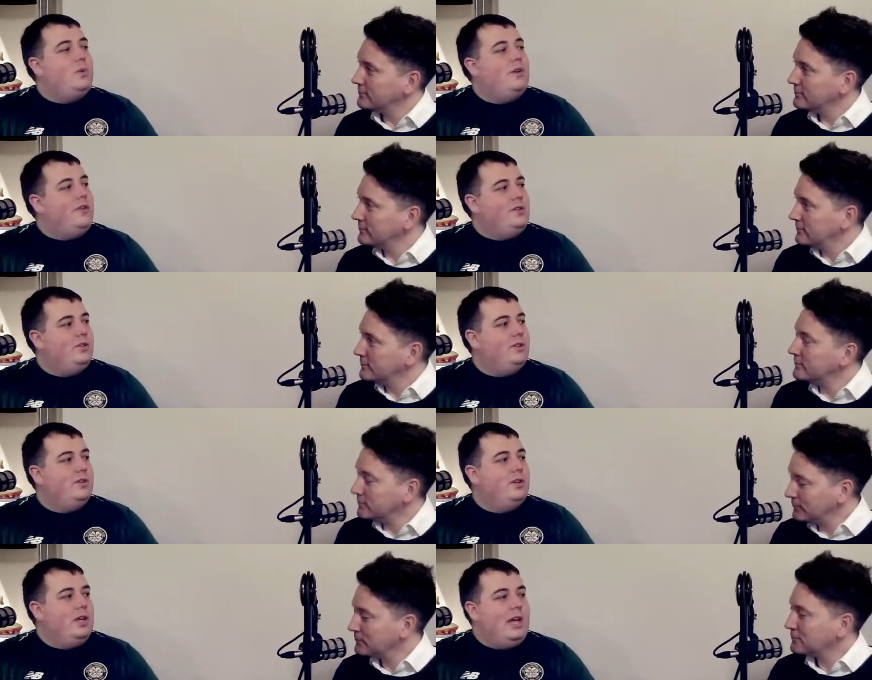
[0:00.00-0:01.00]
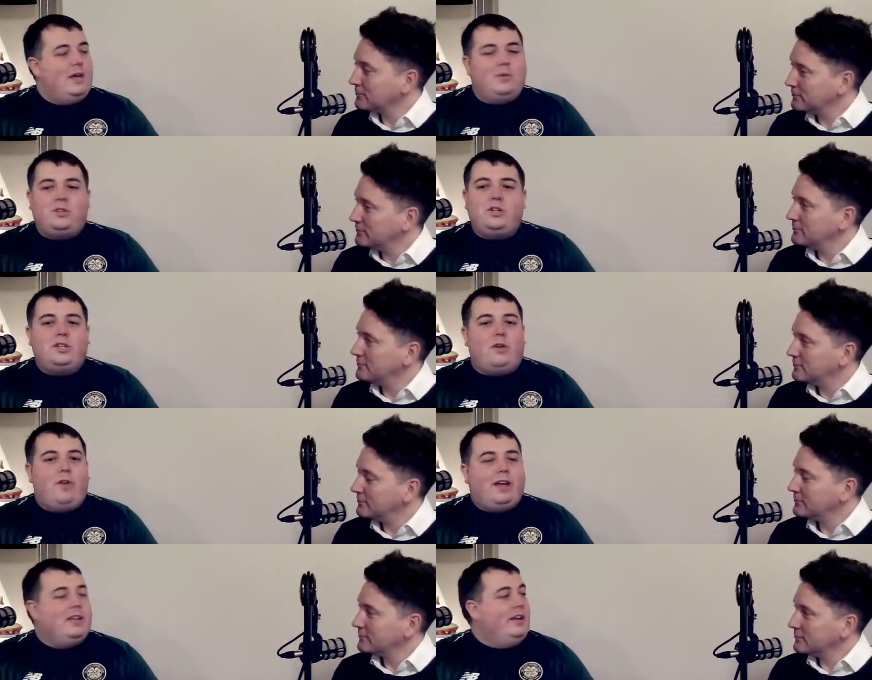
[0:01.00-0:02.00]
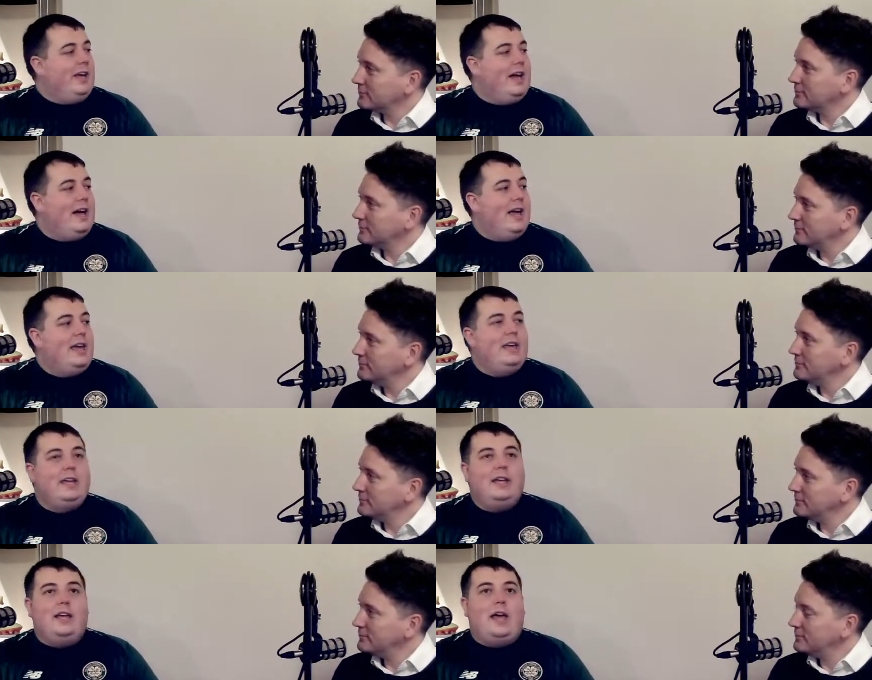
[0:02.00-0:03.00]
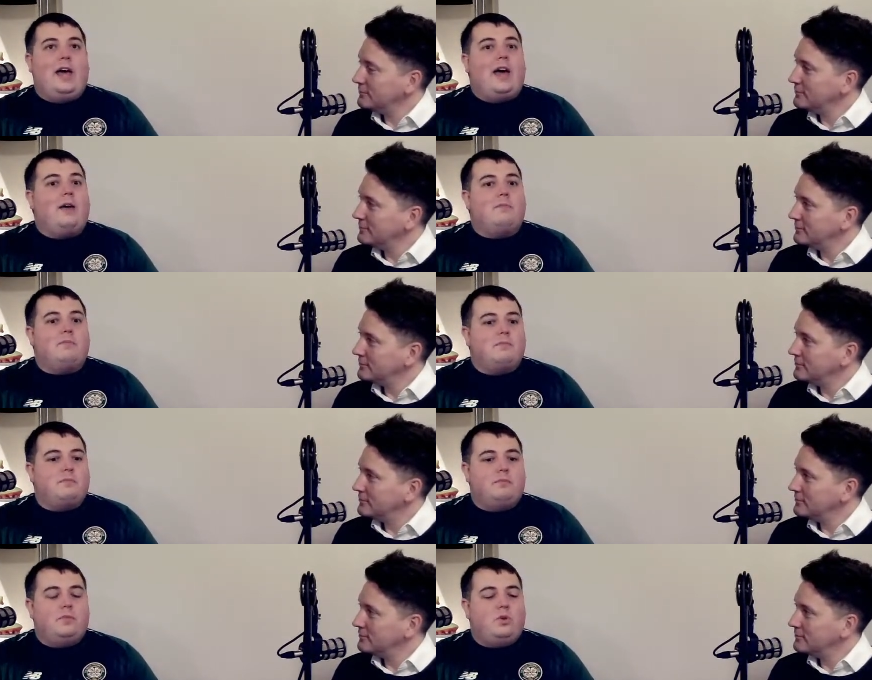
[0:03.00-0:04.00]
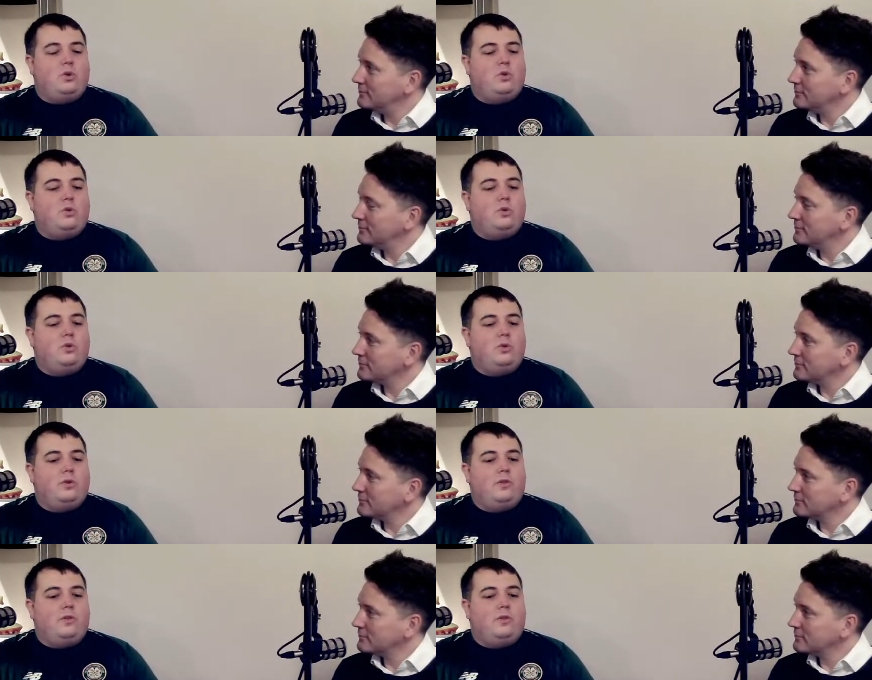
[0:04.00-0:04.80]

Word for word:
Speaker 1: one of us. Mm-hmm. He was just a regular guy um, who